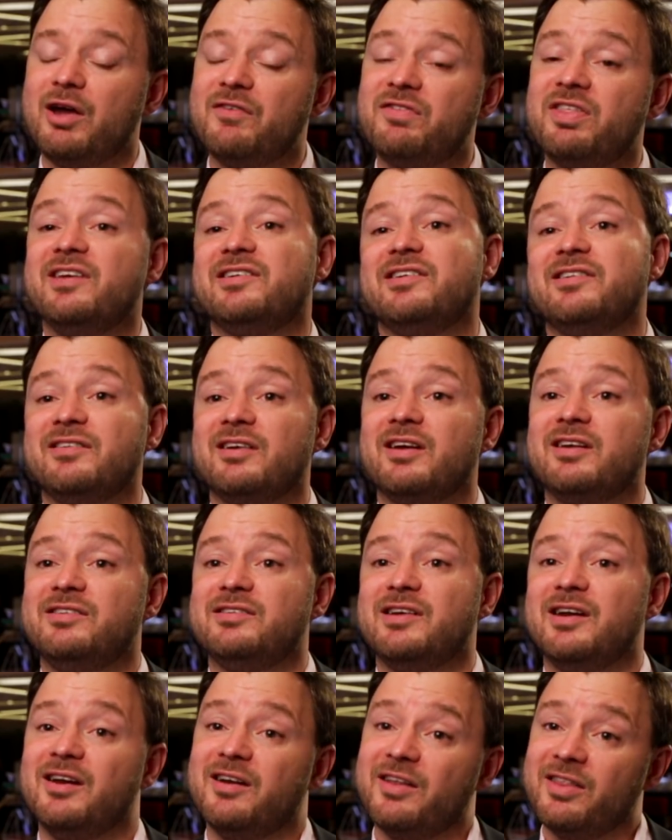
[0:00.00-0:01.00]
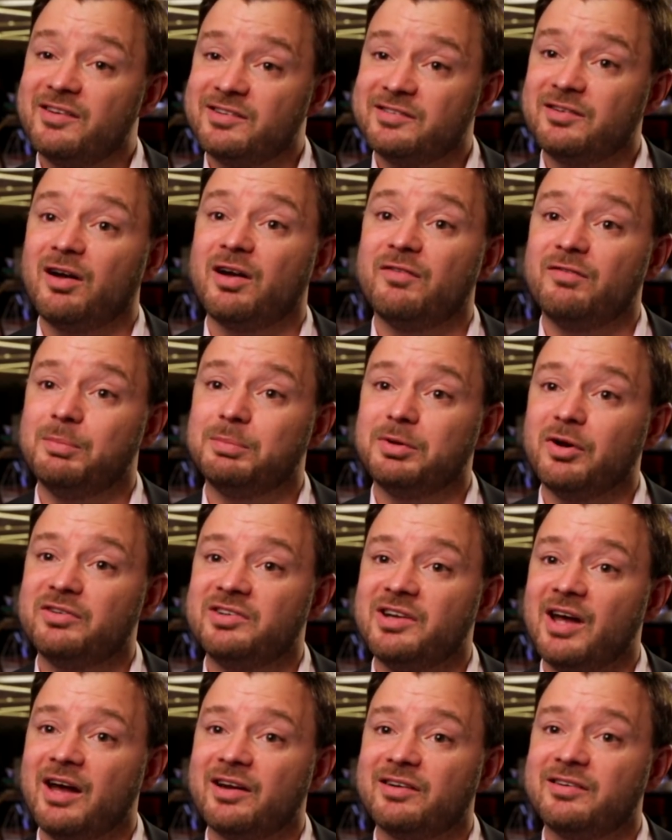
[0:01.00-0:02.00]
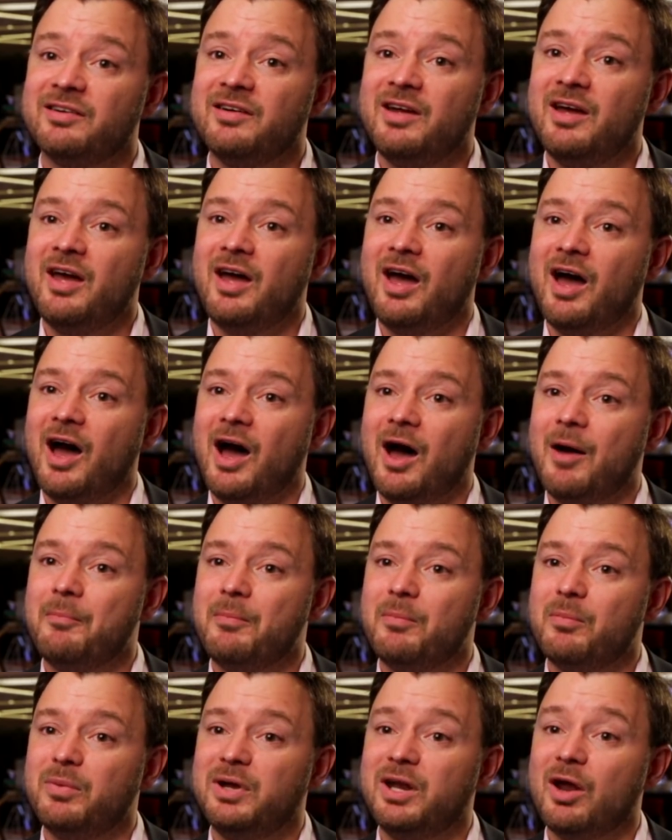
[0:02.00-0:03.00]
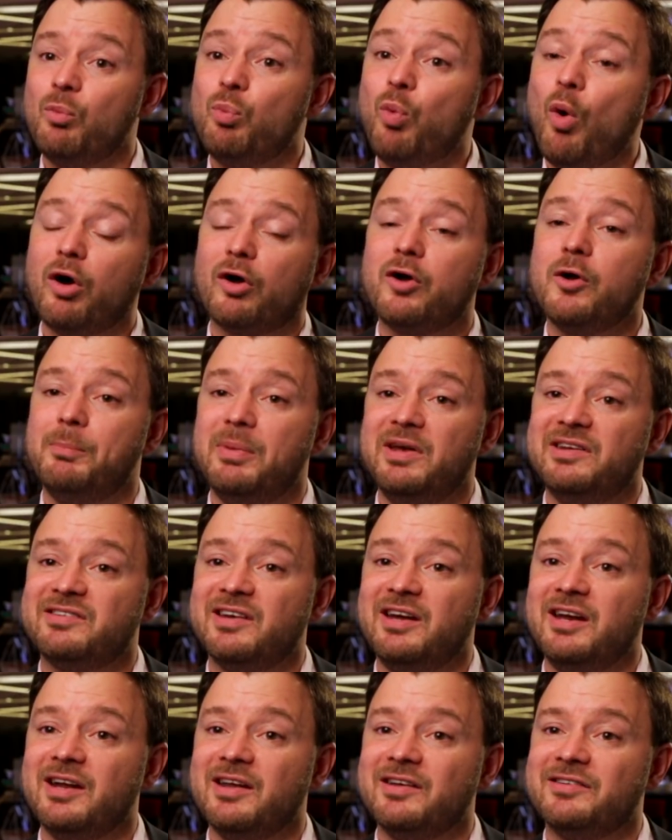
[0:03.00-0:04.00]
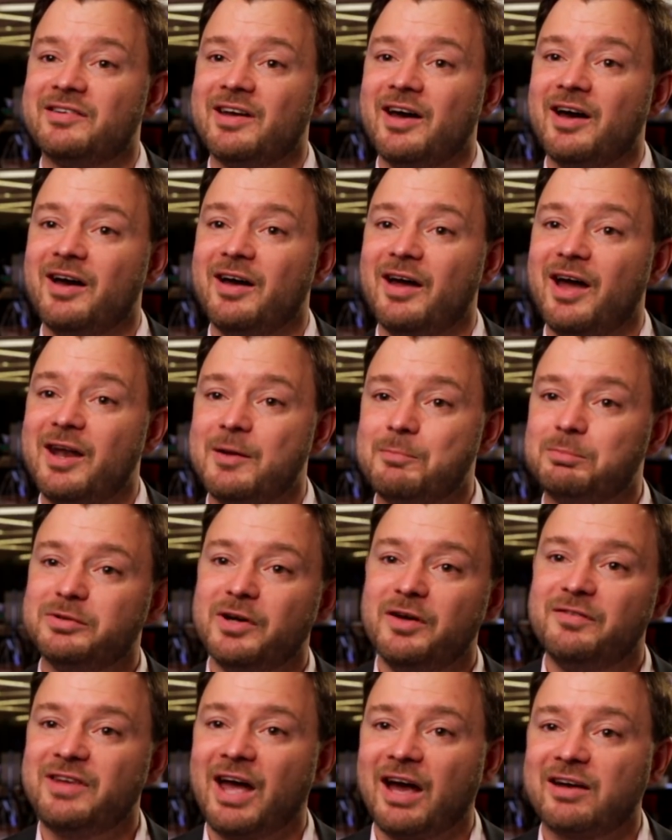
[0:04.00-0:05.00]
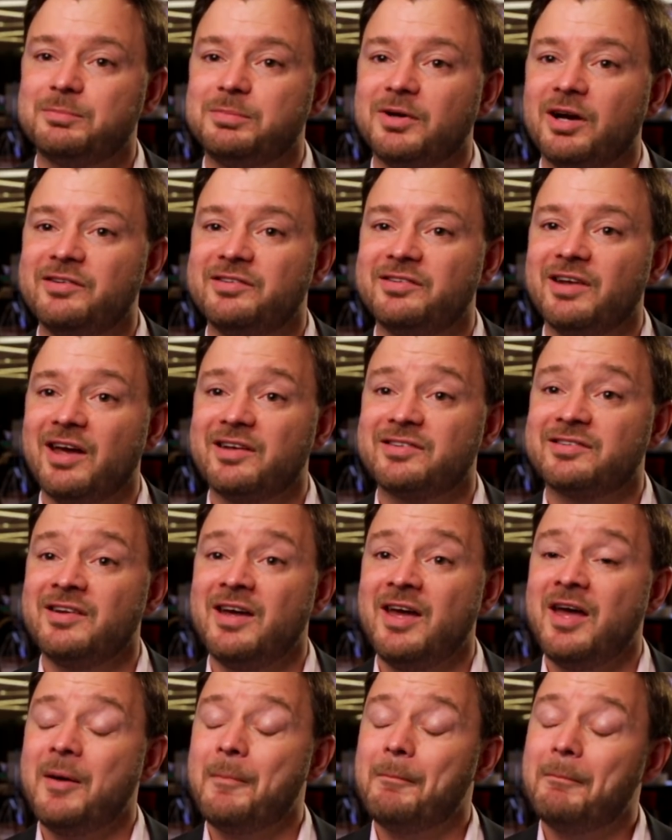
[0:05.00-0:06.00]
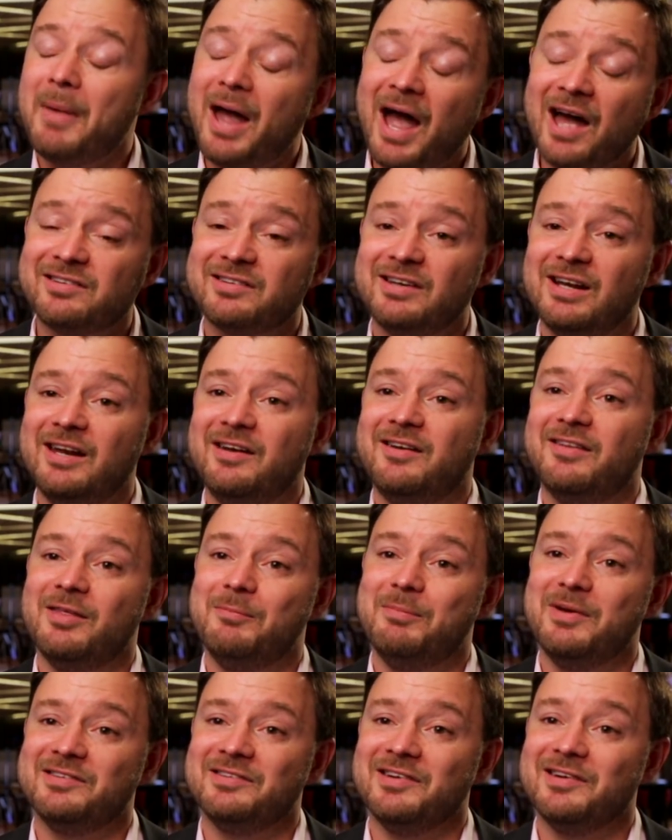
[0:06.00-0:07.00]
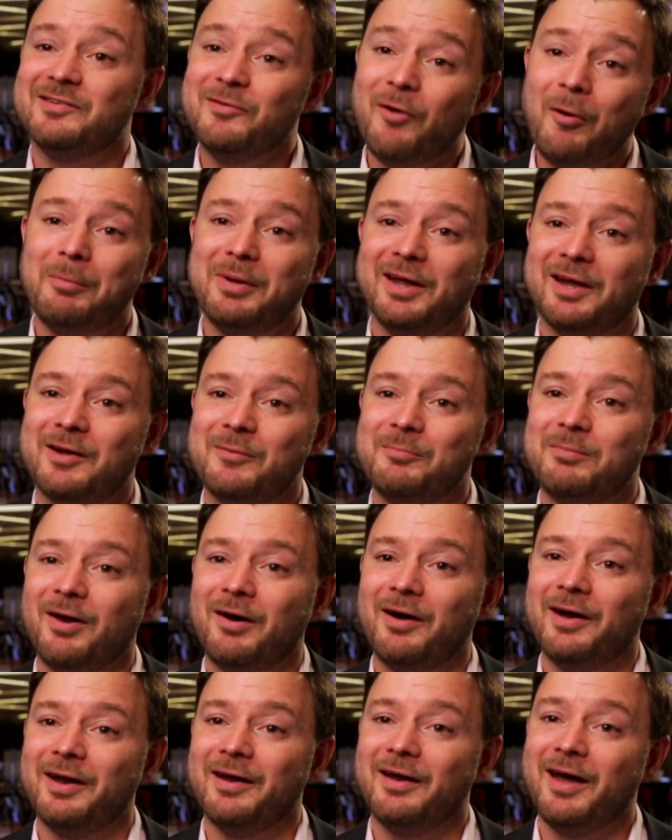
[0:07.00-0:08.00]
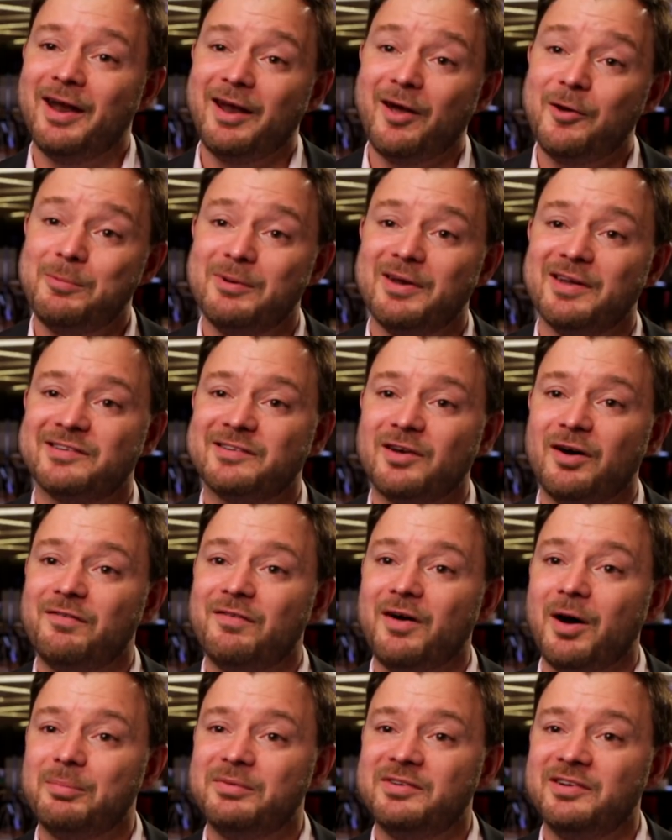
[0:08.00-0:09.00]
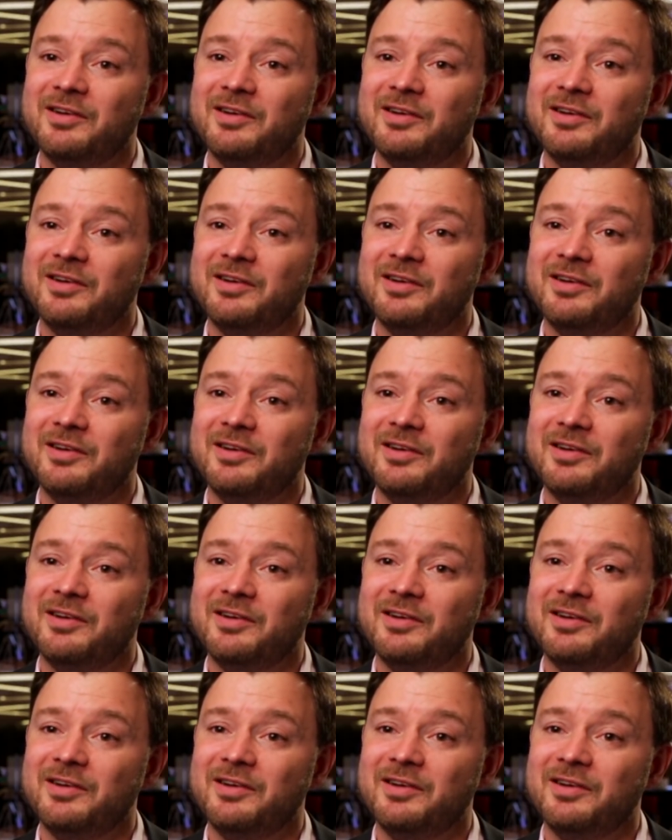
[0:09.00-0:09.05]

If this isn't considered at the start of a project, what could be seen as an improved tax process may actually lead to the business not being compliant and open itself up